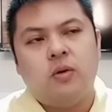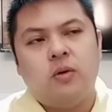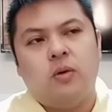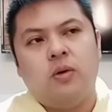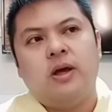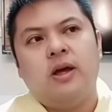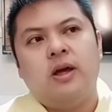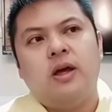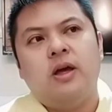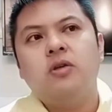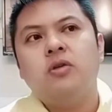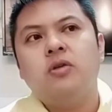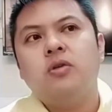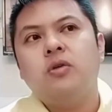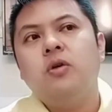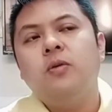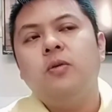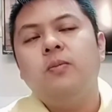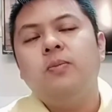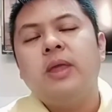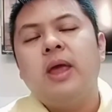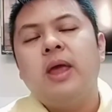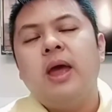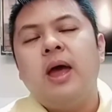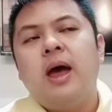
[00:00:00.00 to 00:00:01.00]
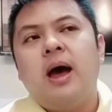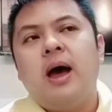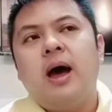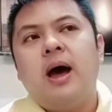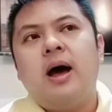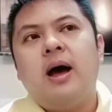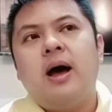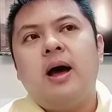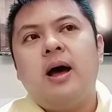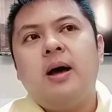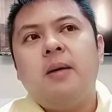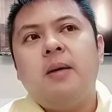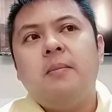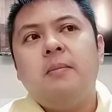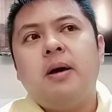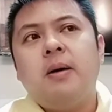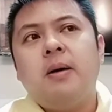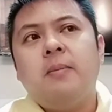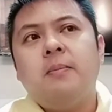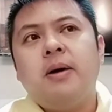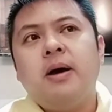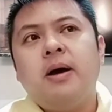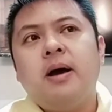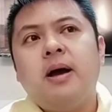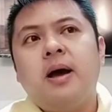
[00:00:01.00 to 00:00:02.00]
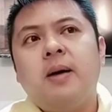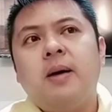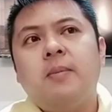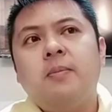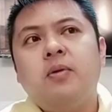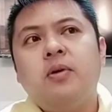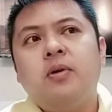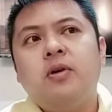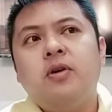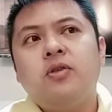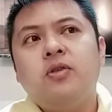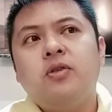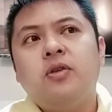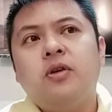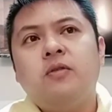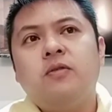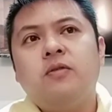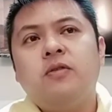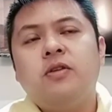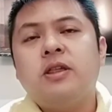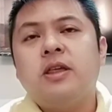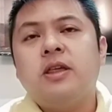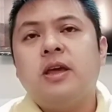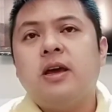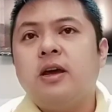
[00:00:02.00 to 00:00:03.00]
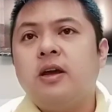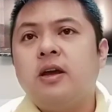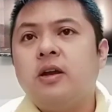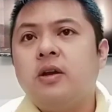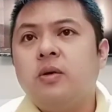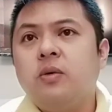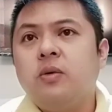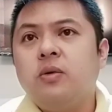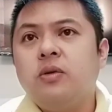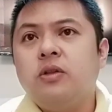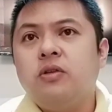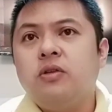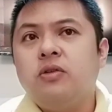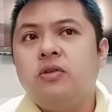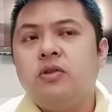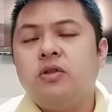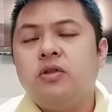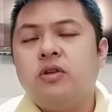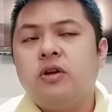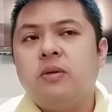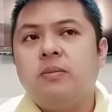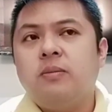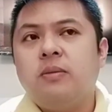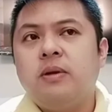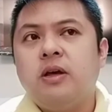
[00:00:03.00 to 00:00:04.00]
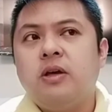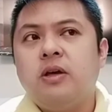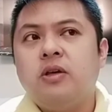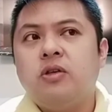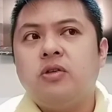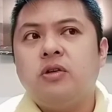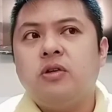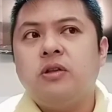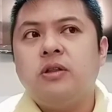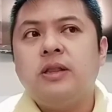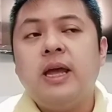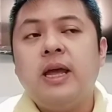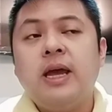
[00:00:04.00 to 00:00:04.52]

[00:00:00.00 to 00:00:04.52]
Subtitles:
Okay, so kapag ka po na-serve second notice and termination,